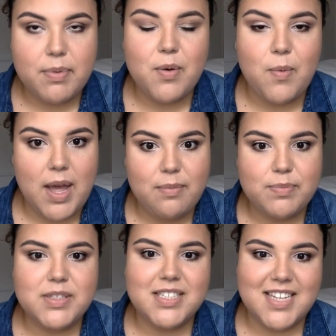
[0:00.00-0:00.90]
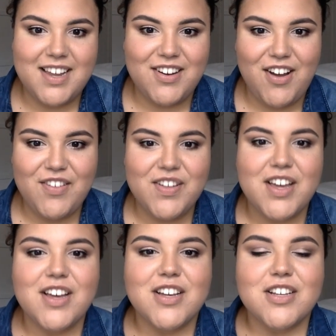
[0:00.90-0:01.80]
wipe to take it off.
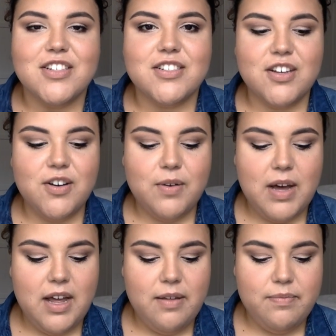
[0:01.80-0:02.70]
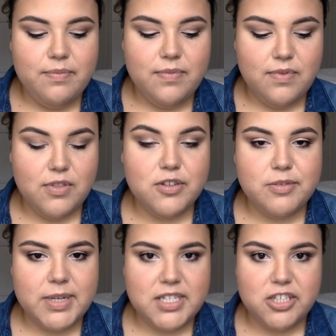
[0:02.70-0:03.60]
So those are
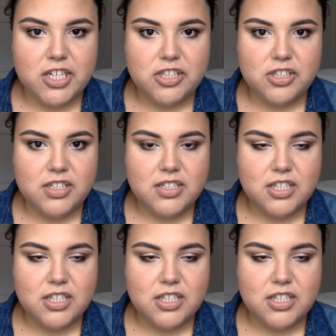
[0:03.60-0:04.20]
my suggestions.